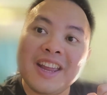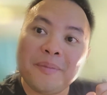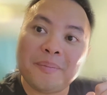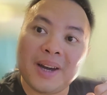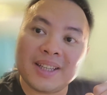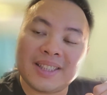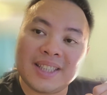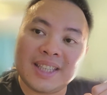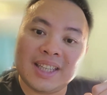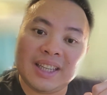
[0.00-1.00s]
but
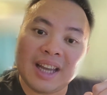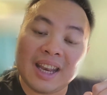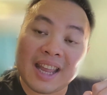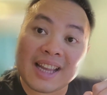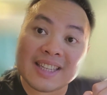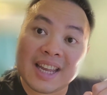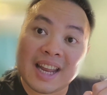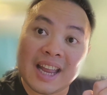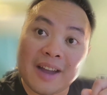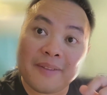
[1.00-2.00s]
like I said, I
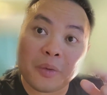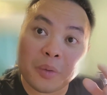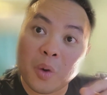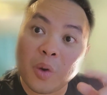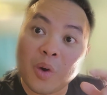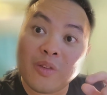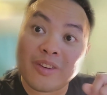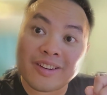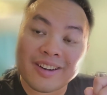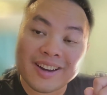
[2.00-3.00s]
have a
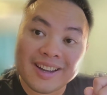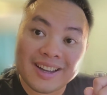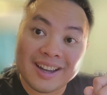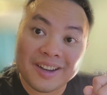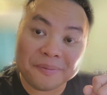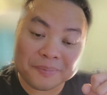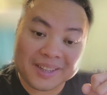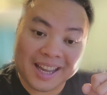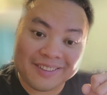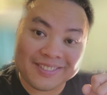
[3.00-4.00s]
rollover
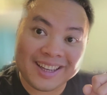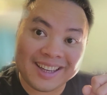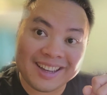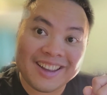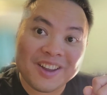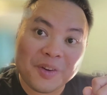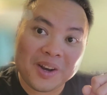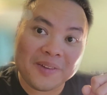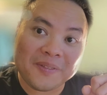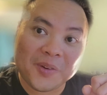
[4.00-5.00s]
kind of thing with
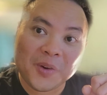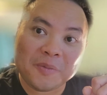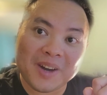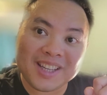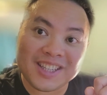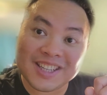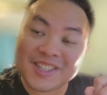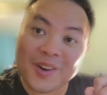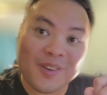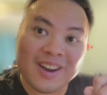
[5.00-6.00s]
a food budget. It's
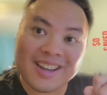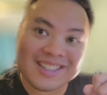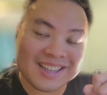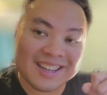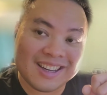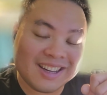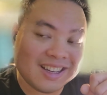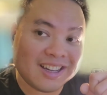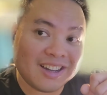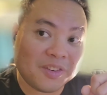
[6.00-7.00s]
always
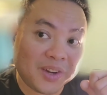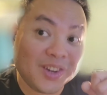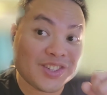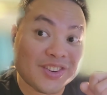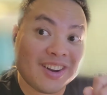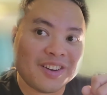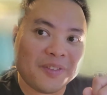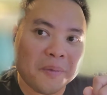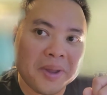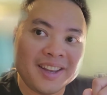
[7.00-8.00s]
a real struggle for me.